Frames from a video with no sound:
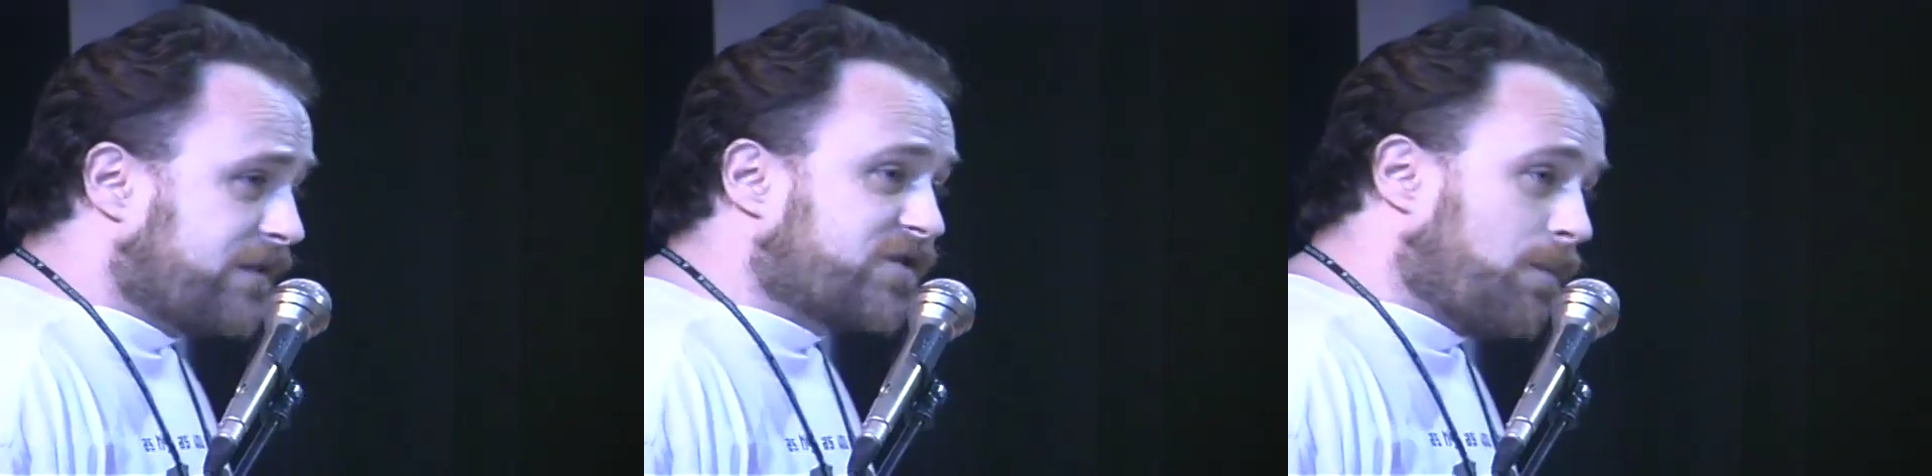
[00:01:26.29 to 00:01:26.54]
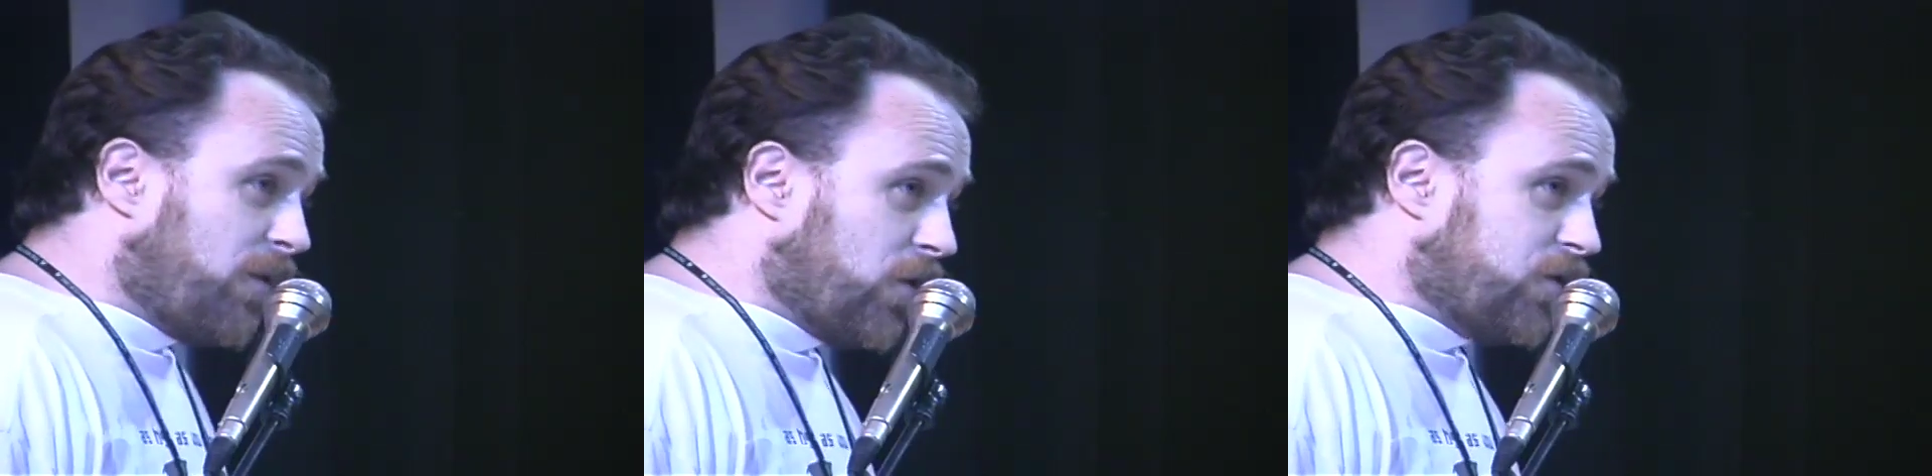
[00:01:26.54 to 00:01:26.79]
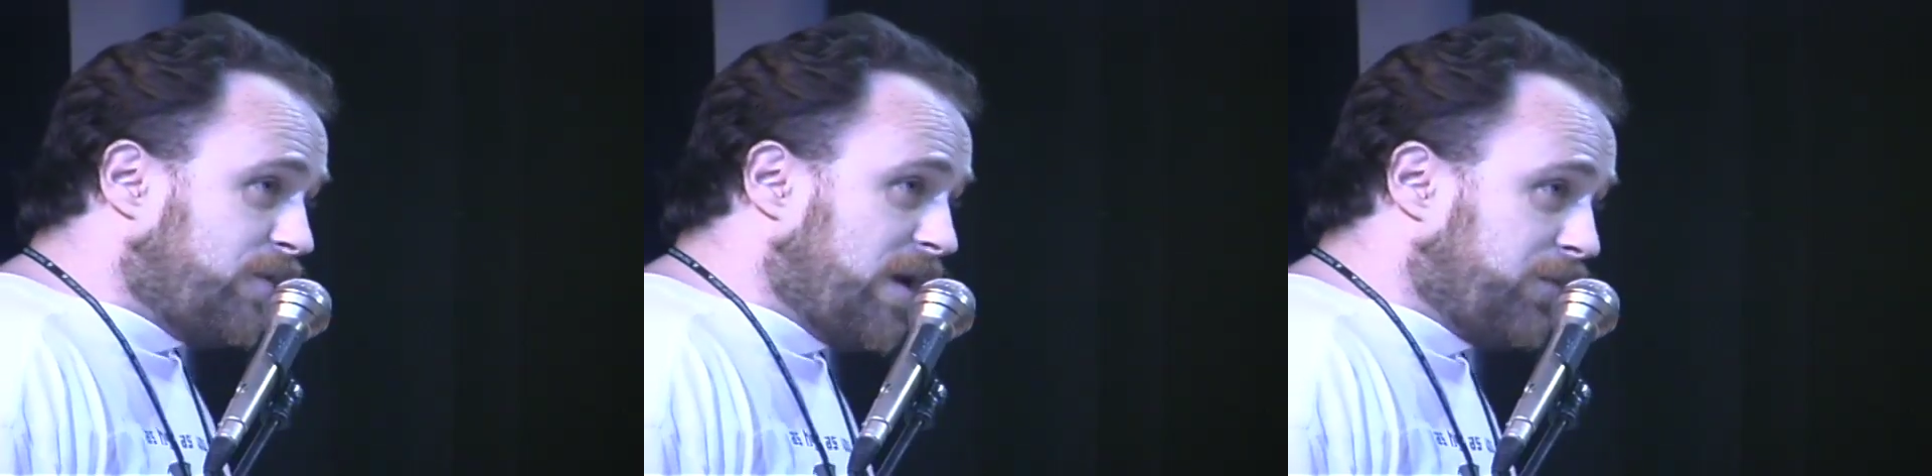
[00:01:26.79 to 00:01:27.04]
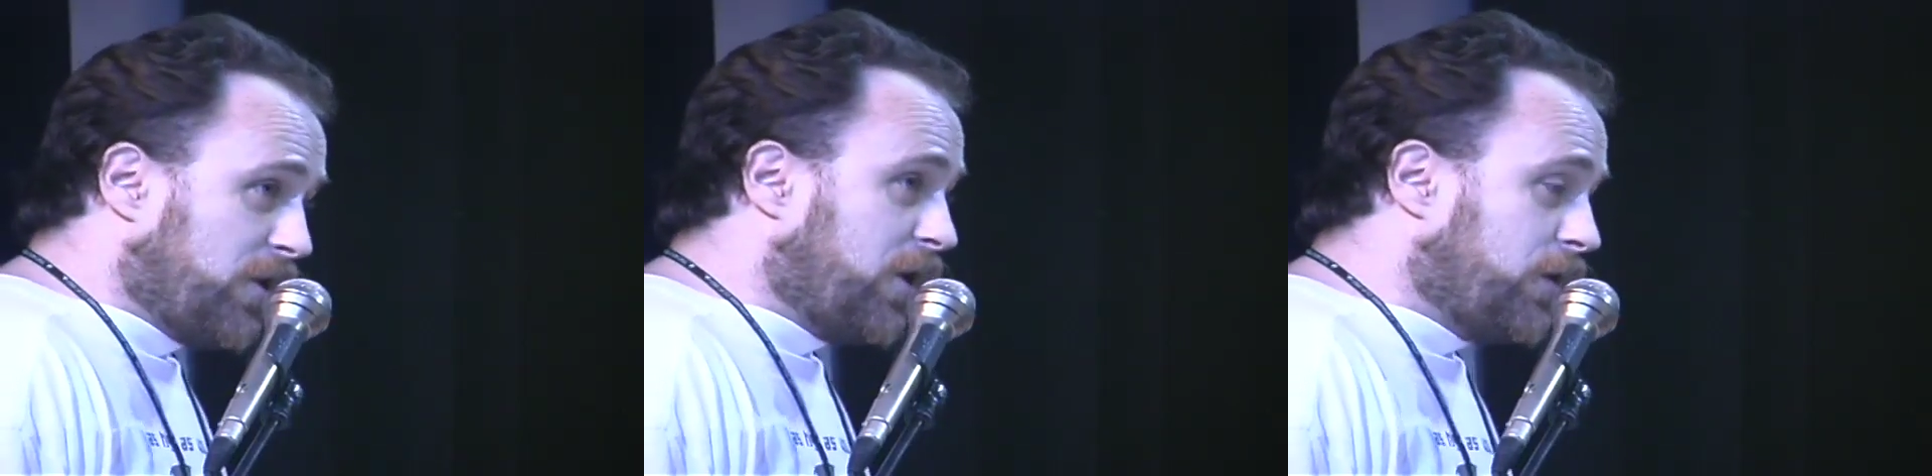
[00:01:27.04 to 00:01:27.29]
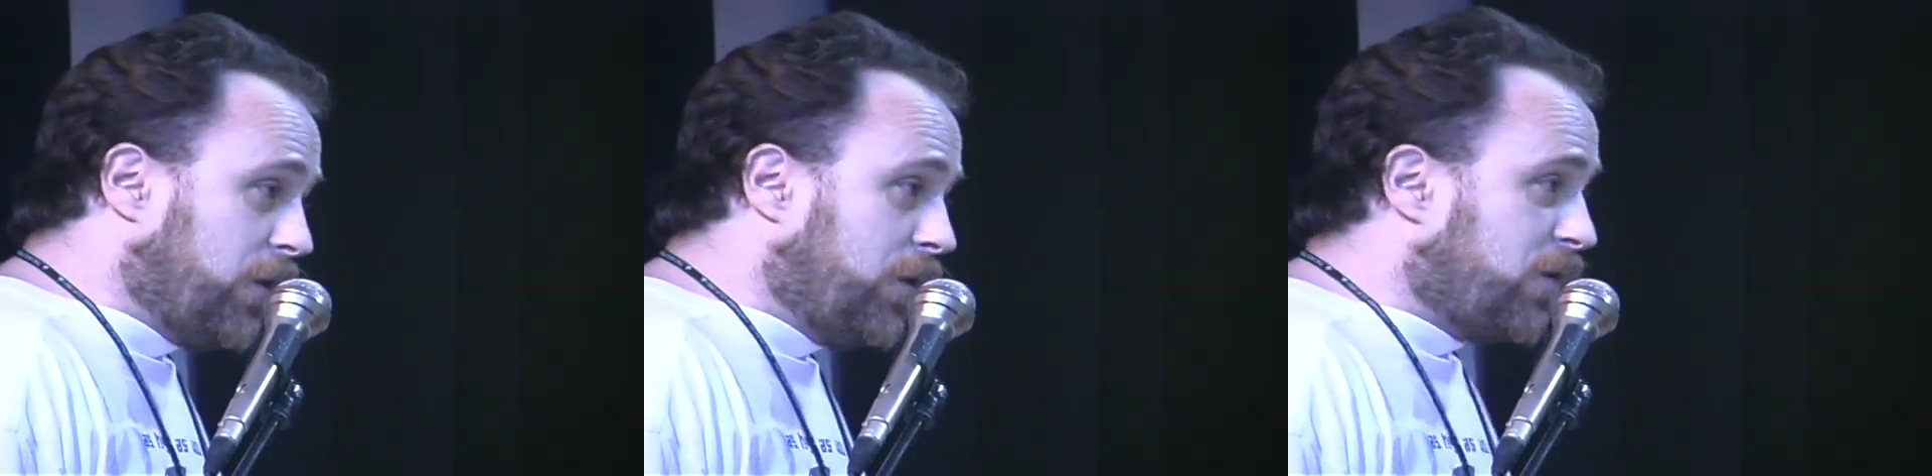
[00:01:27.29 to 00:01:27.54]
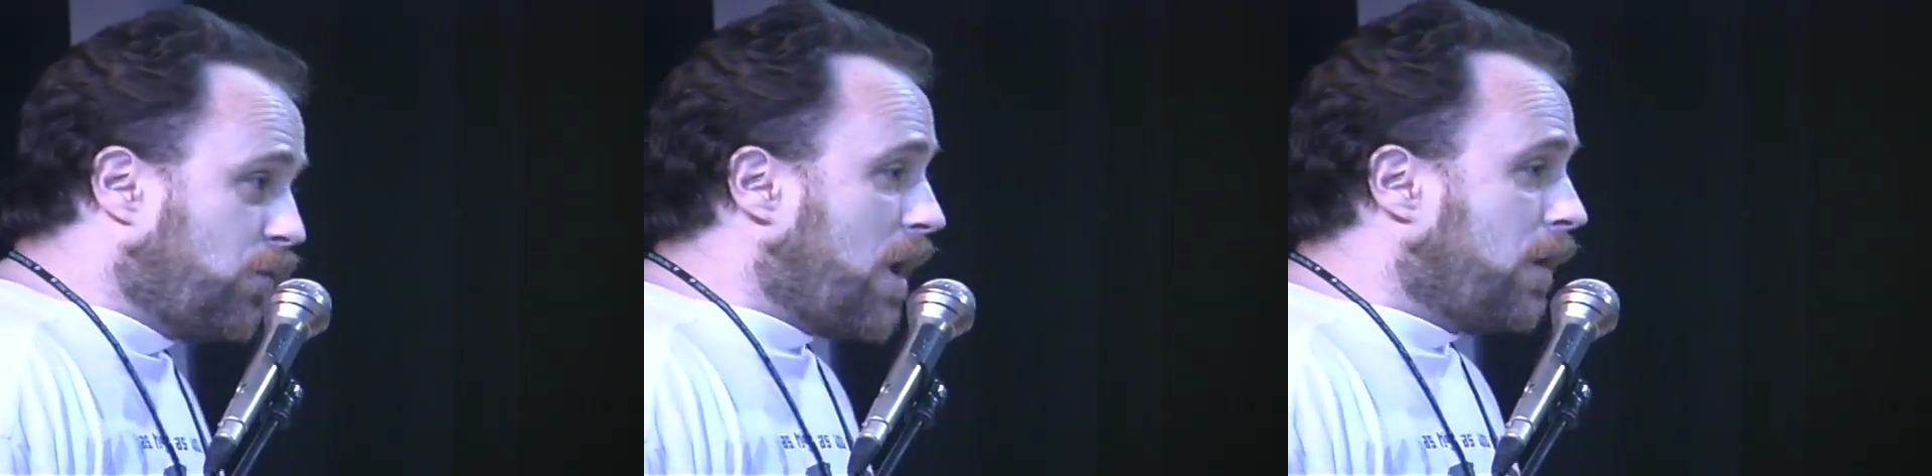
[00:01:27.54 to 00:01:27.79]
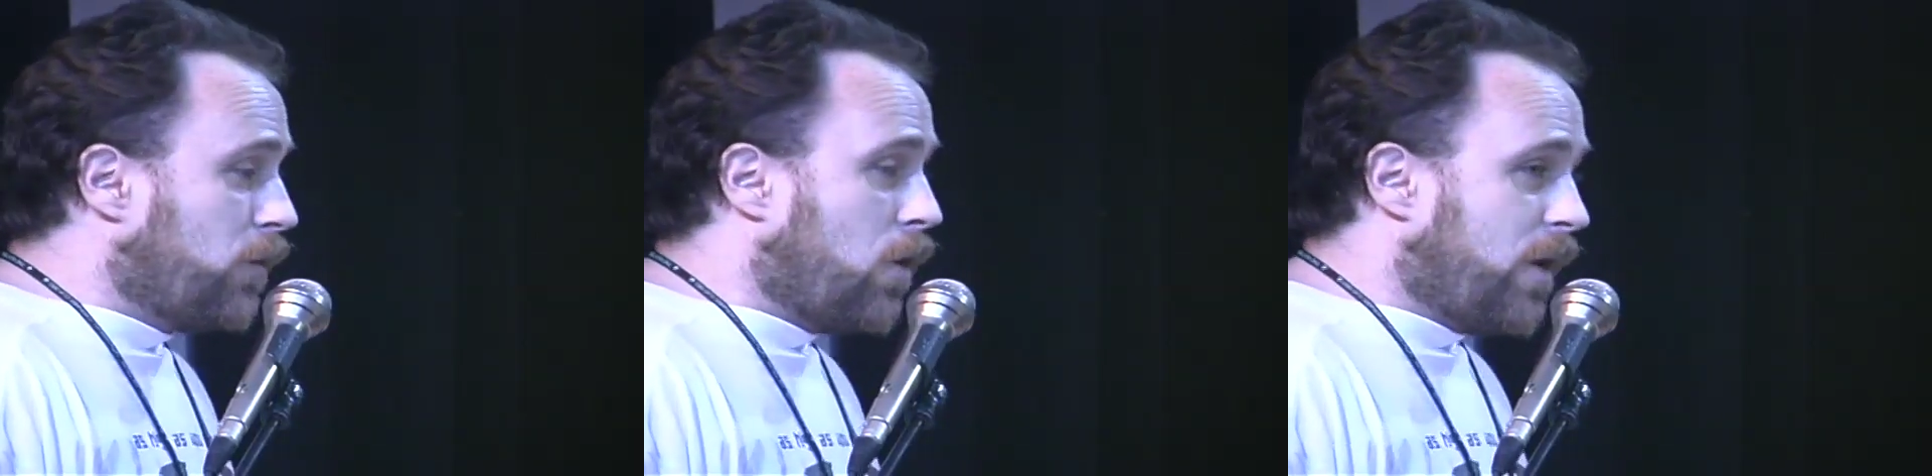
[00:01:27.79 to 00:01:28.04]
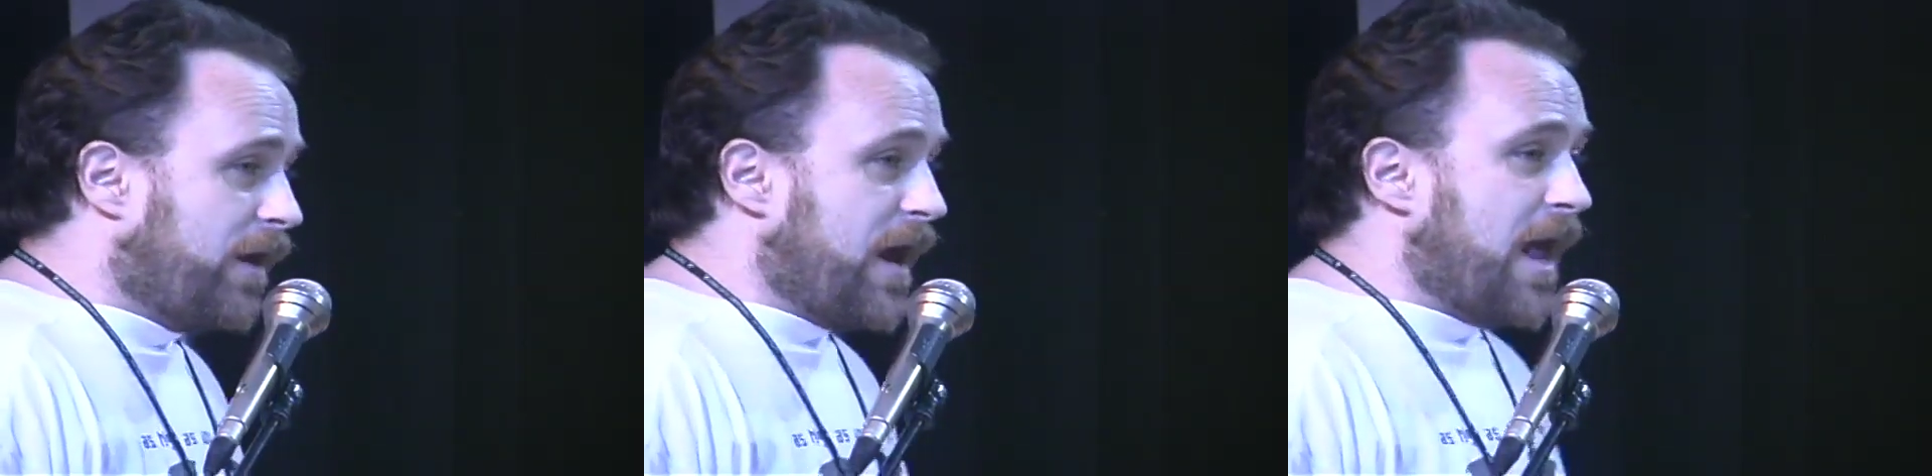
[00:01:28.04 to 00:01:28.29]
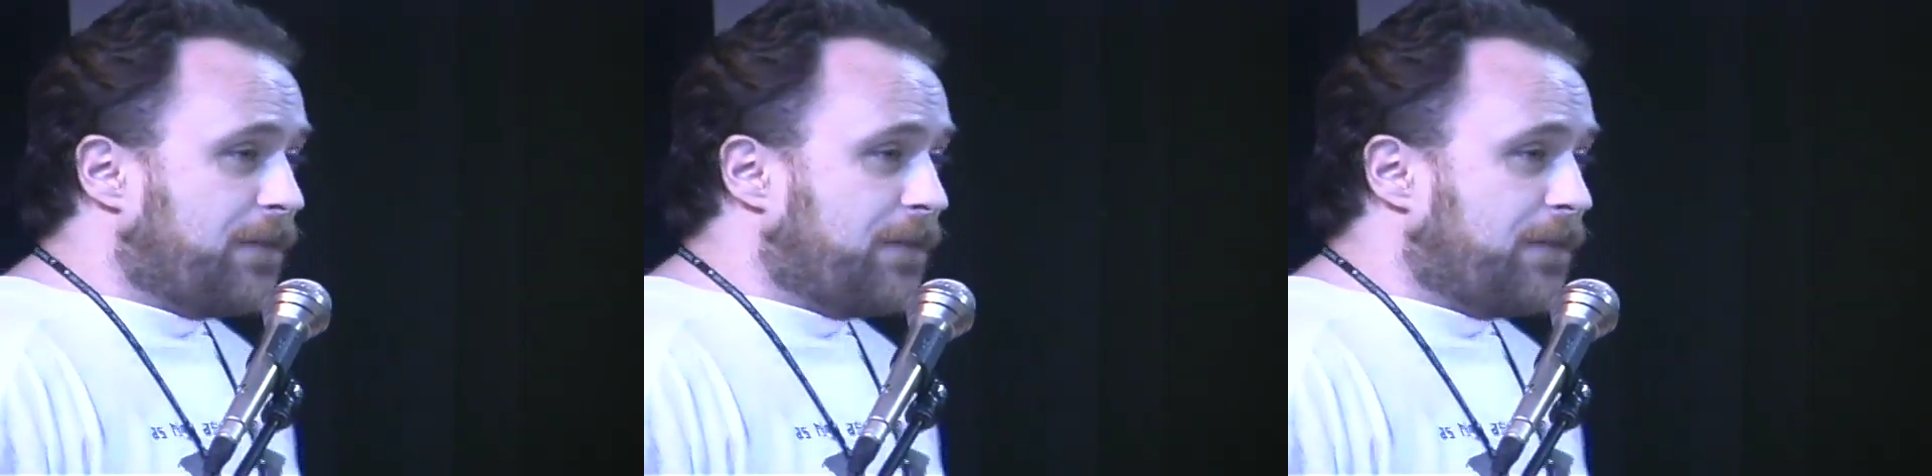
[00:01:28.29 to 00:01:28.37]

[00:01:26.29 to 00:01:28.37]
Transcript: And some of those people include the well-known